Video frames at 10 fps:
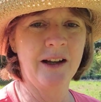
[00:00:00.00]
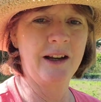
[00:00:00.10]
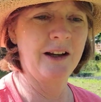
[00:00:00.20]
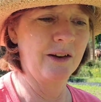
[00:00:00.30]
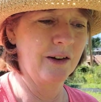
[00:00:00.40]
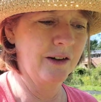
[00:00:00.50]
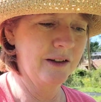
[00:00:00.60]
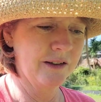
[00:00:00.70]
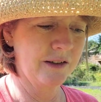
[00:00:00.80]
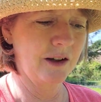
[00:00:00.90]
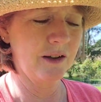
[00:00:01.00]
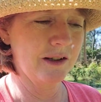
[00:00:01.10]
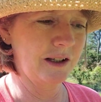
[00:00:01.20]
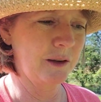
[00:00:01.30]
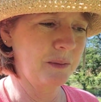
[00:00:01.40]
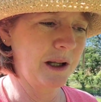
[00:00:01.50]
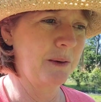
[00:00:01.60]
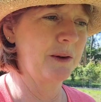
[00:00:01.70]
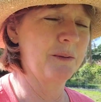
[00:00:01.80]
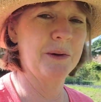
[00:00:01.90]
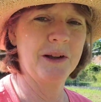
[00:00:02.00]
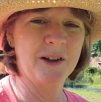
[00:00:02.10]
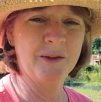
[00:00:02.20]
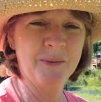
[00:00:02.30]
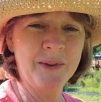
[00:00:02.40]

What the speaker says: either. Dogs like to play with them, but they're